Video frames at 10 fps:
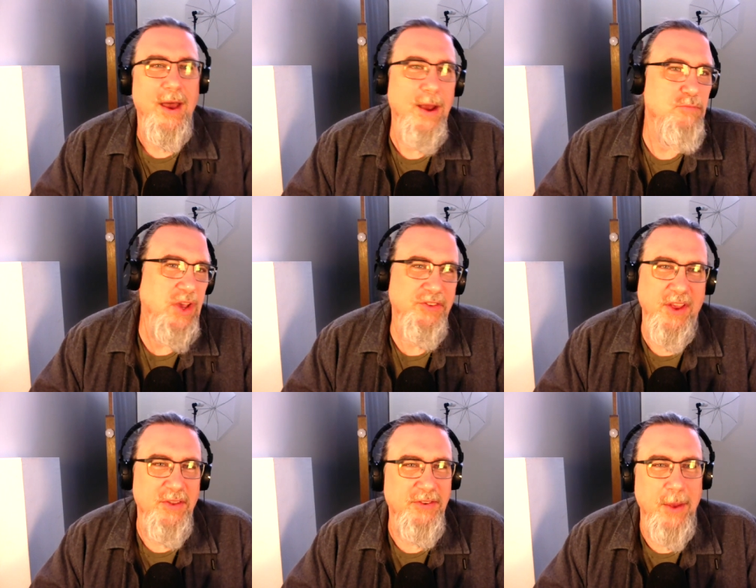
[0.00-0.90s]
You could say
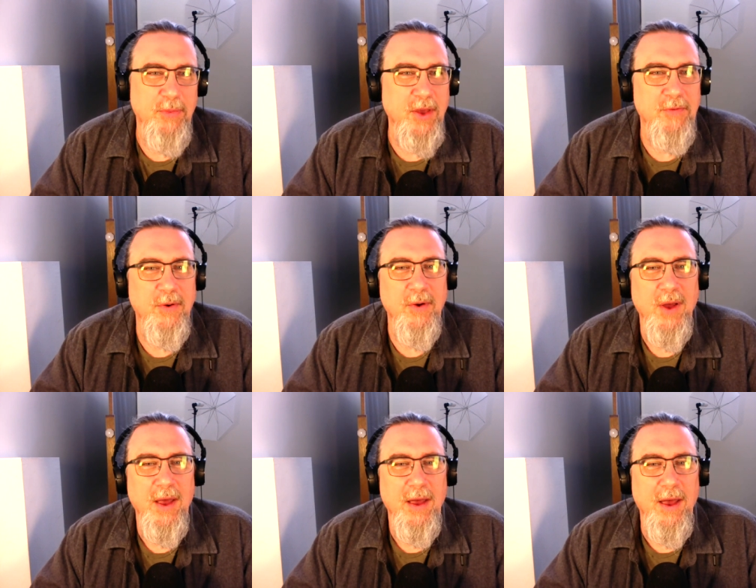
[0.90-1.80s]
the same thing for
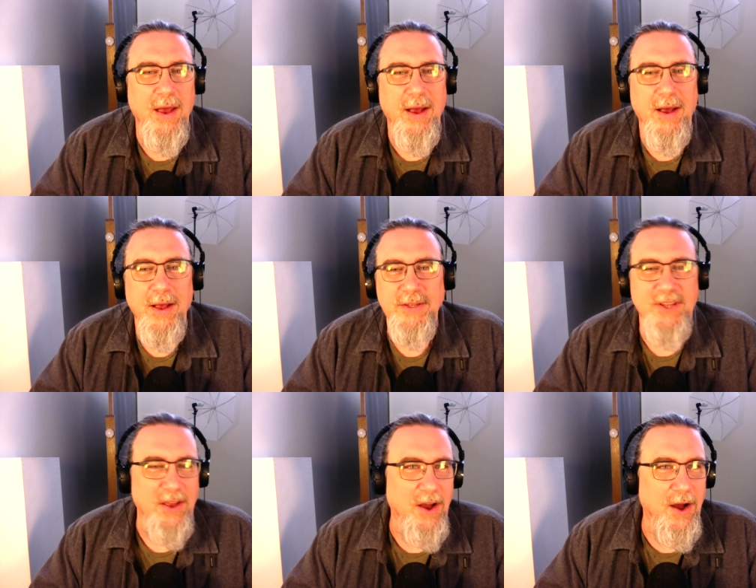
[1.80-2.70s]

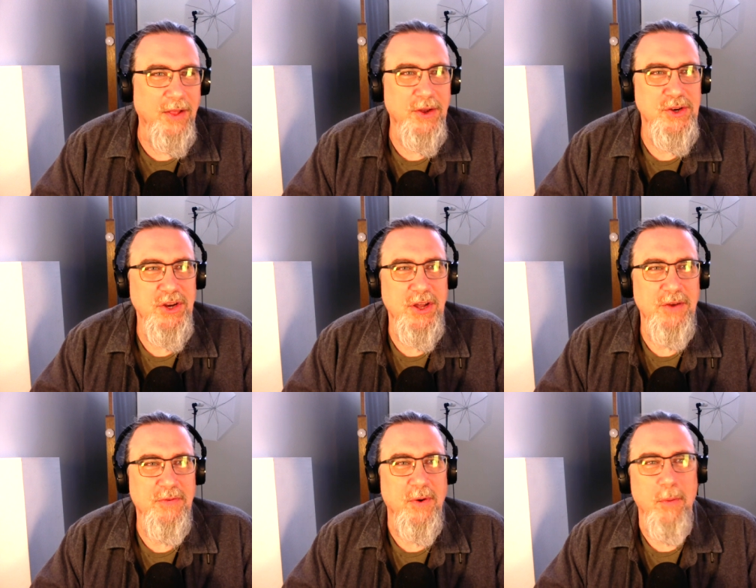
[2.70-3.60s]
psychology,
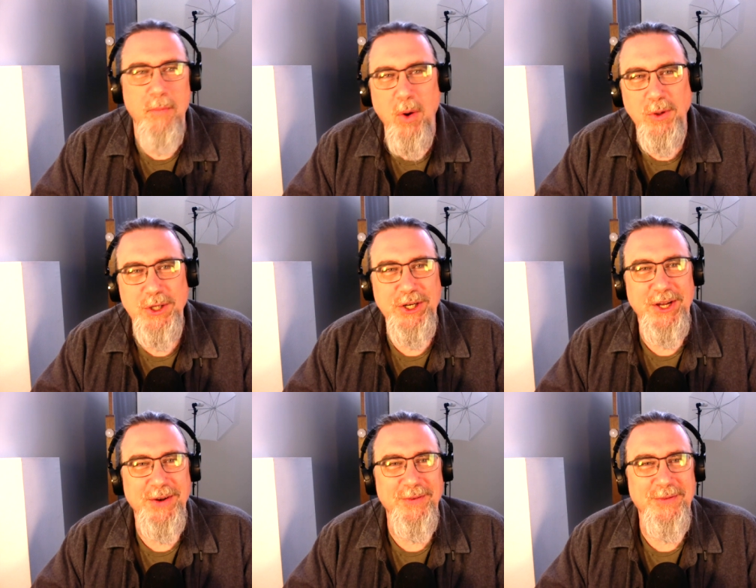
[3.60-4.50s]
for
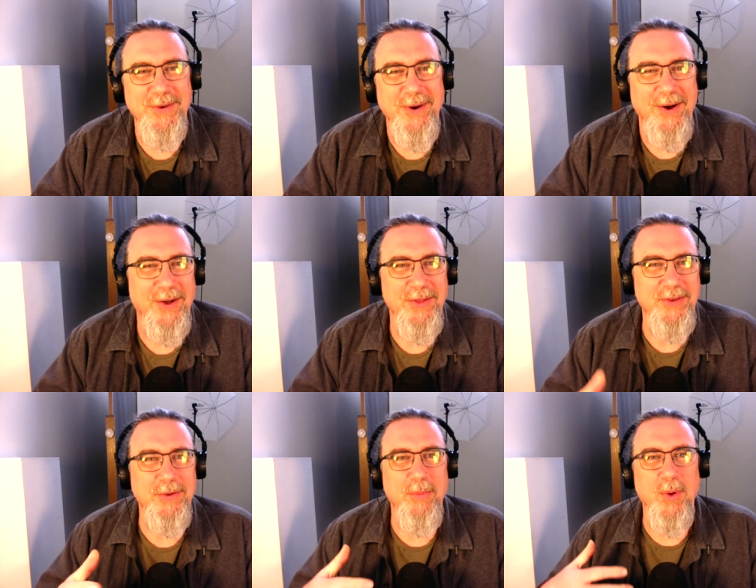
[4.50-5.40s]
emotion, for all
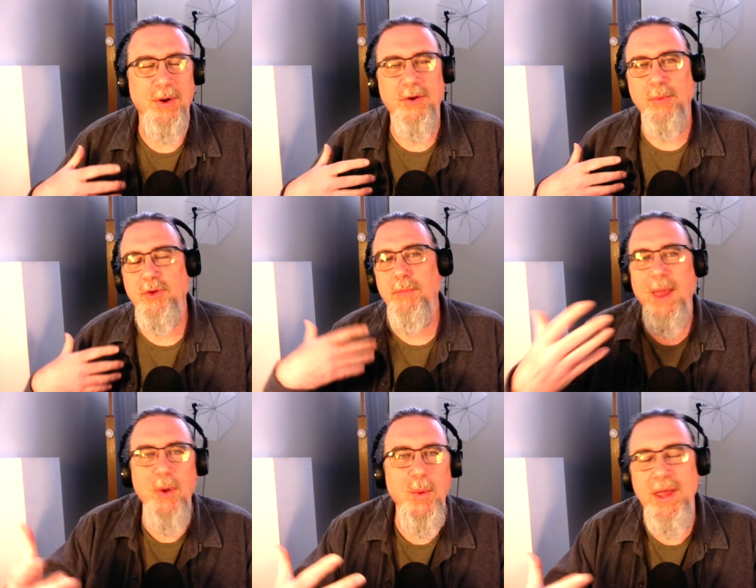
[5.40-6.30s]
these important terms. So
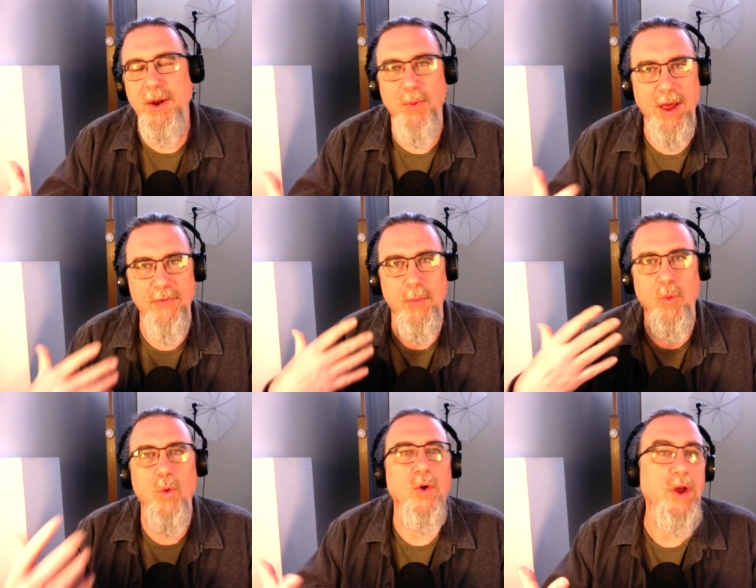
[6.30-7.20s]
maybe we get away from
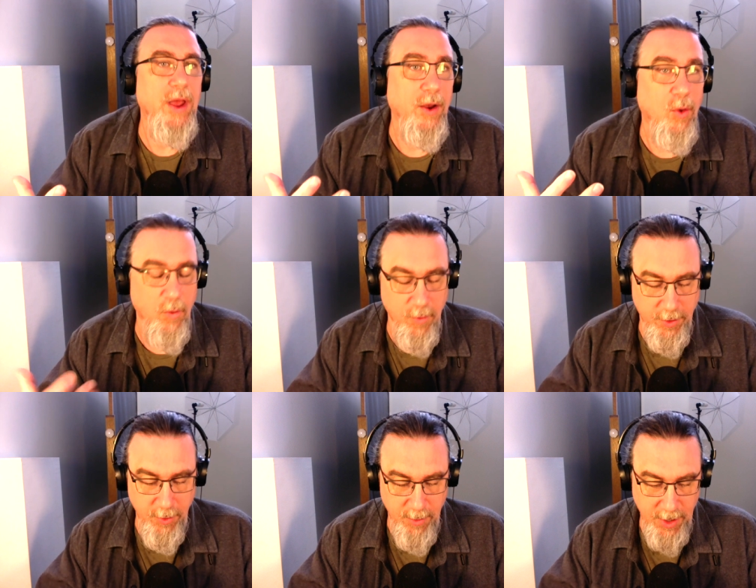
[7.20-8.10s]
worrying over
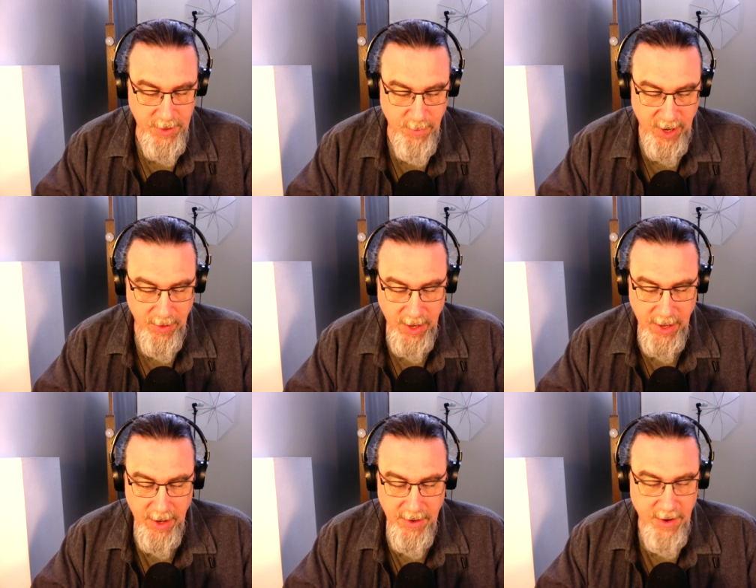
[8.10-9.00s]
too much about
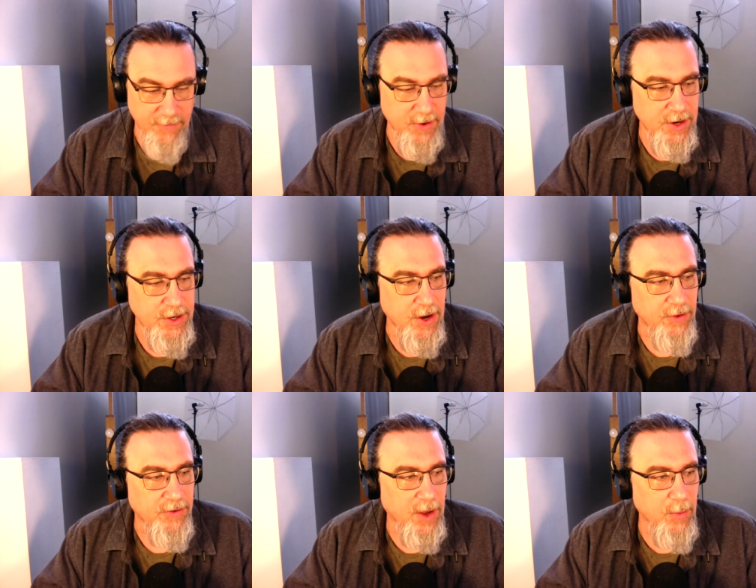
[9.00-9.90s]

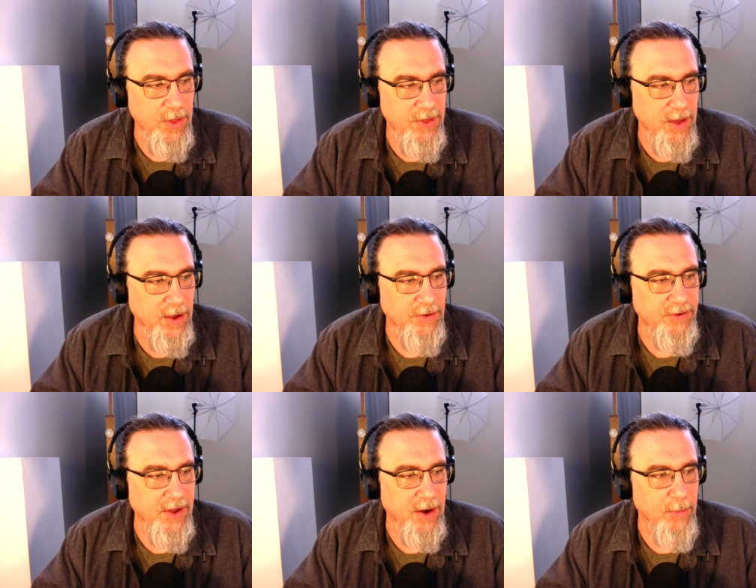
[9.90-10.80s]
definitions, and we think
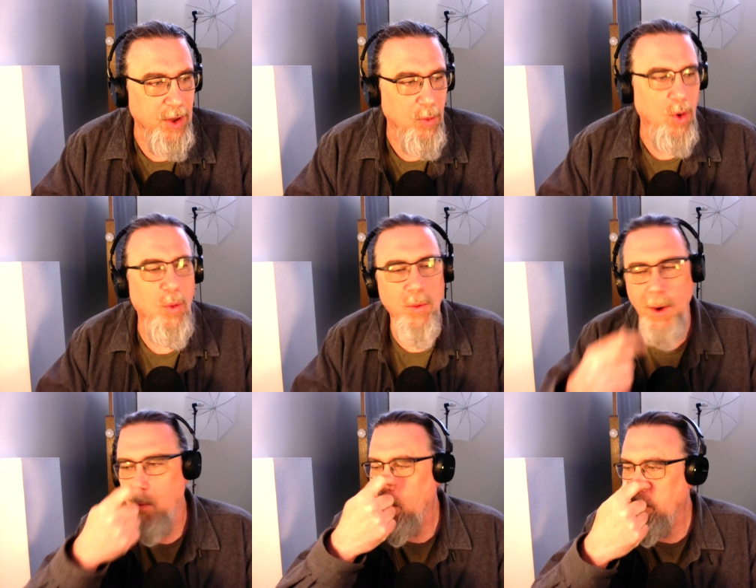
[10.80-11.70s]
instead about, well, you
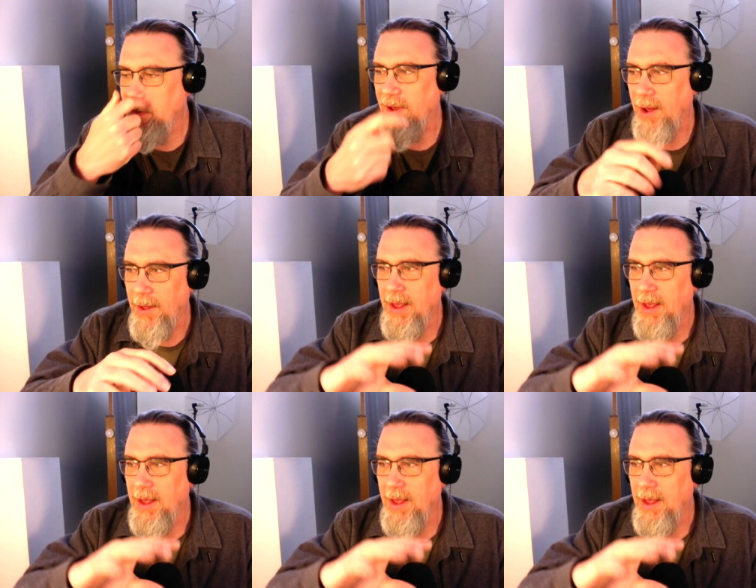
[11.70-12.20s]
know, what are the